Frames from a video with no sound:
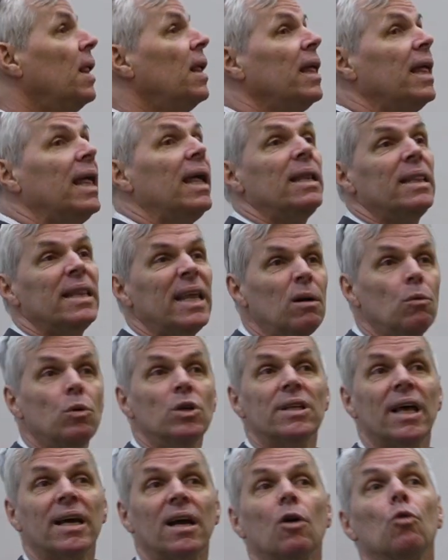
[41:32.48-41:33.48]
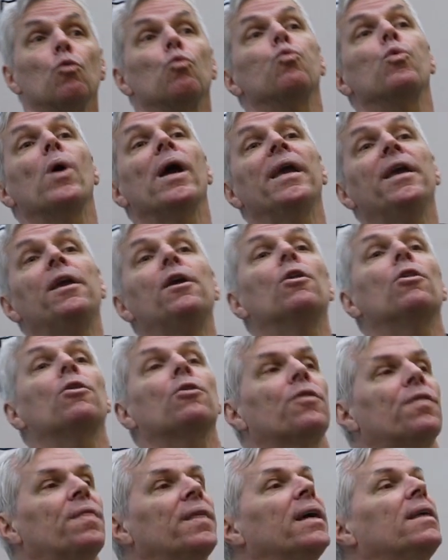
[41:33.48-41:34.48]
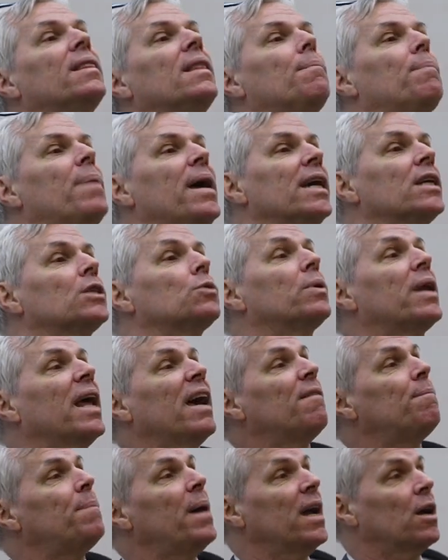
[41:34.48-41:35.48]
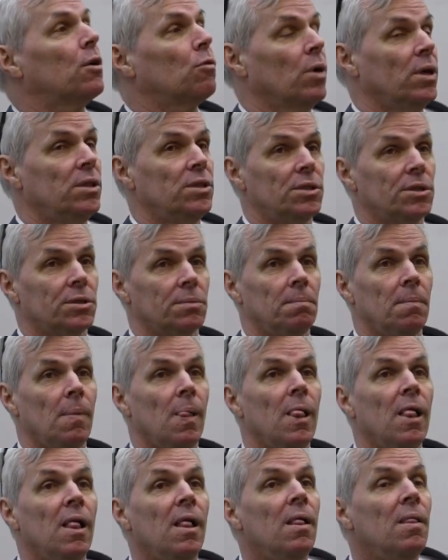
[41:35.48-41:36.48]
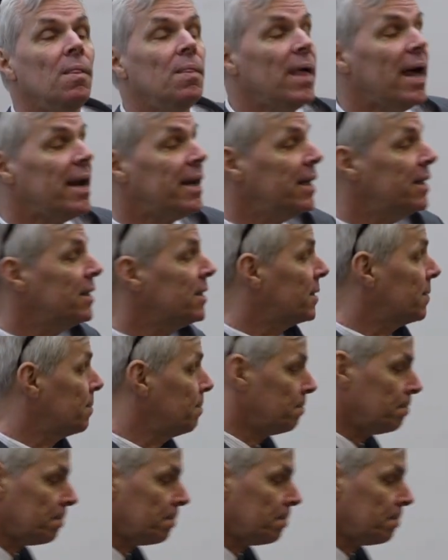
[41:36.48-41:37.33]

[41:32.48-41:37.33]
It was like a regular thing that banks would have bank runs. That is,